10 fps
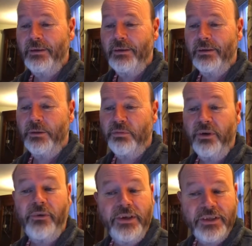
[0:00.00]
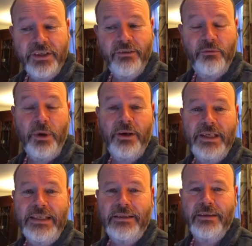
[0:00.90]
The progression of
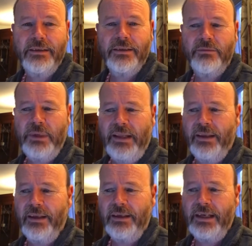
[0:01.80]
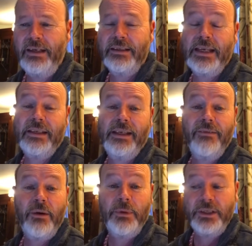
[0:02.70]
Parkinson's has meant that Dean has had to give
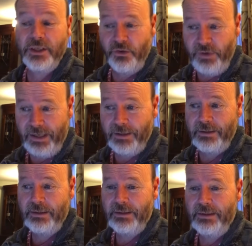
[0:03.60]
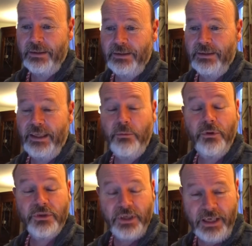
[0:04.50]
up his career. He
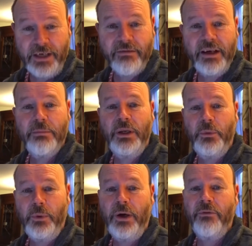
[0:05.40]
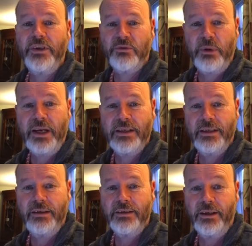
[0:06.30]
was an incredibly
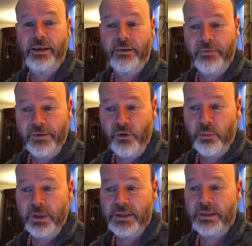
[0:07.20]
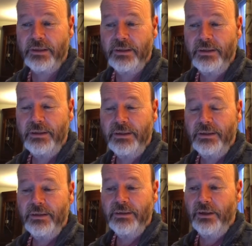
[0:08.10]
well-respected psychotherapist.
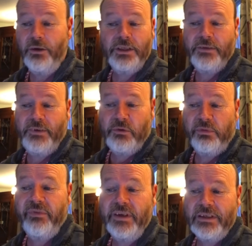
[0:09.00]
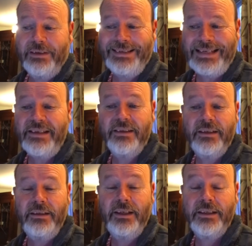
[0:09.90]
The loss of his professional
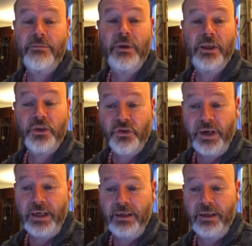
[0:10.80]
identity hit him like a train.